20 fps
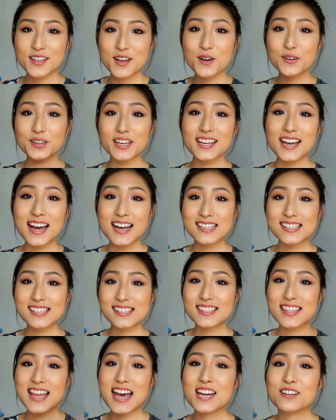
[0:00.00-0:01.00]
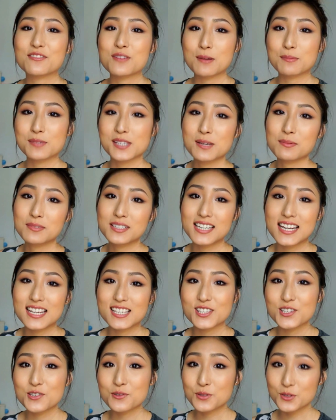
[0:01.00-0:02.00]
Okay guys, that wraps up today's
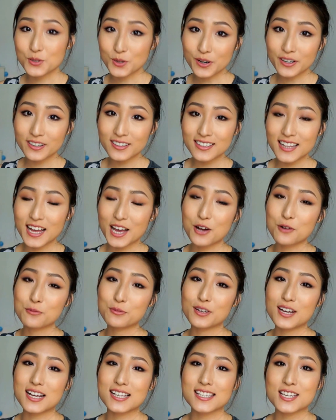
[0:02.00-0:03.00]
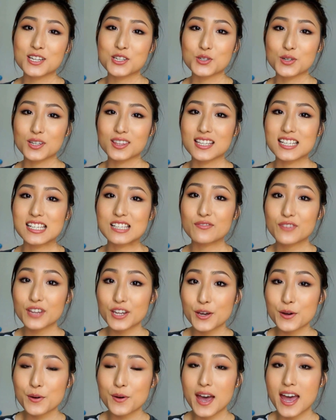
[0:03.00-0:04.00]
tutorial. I hope you guys enjoyed this
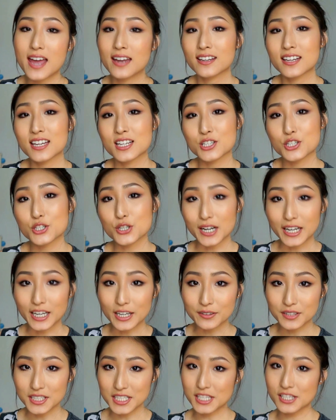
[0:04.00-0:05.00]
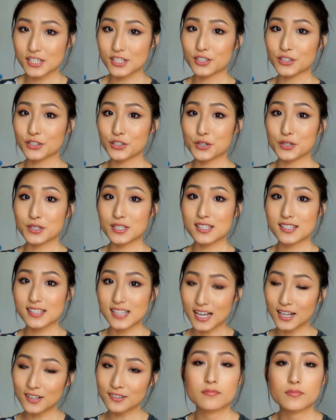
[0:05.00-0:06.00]
video and can try out this look
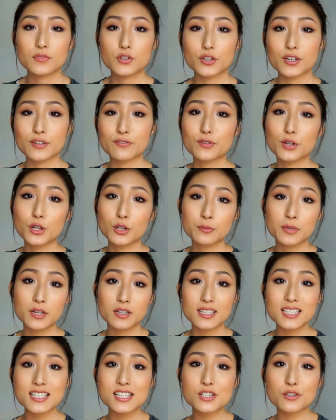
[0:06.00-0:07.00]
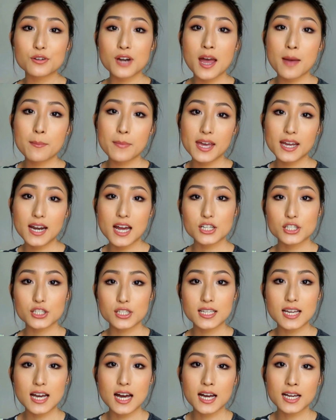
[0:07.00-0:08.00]
yourselves. You can follow me on Instagram at
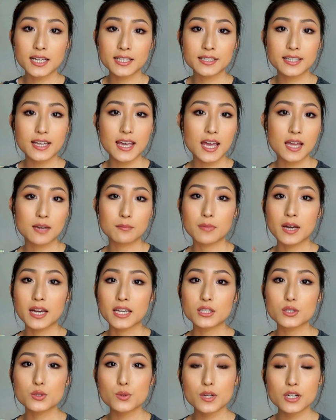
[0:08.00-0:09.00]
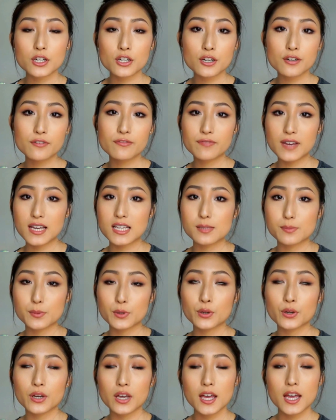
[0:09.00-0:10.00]
AshleyAnn and my Twitter,
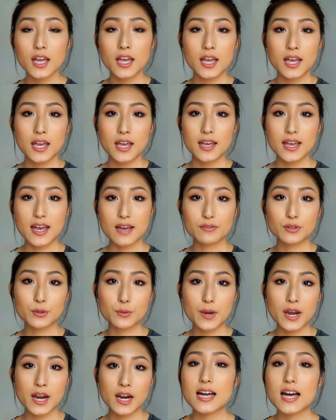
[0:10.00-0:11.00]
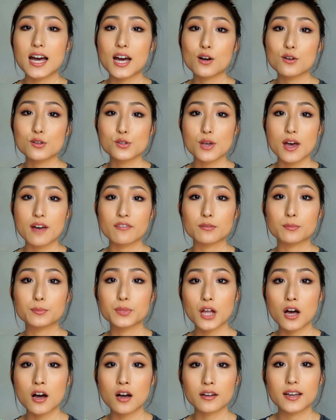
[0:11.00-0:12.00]
Facebook, everywhere. I also have a
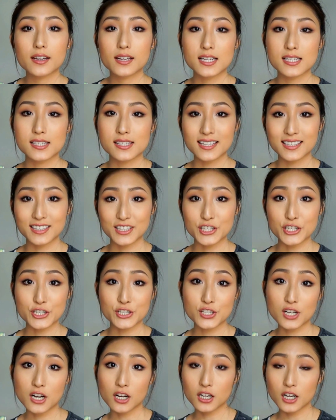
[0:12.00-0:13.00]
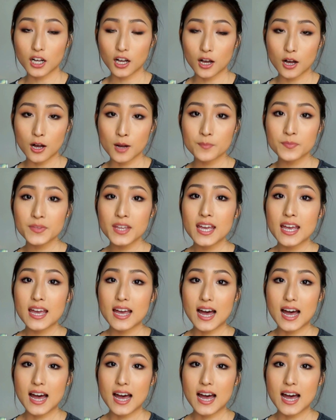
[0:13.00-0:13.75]
blog, gunsandglitters.com.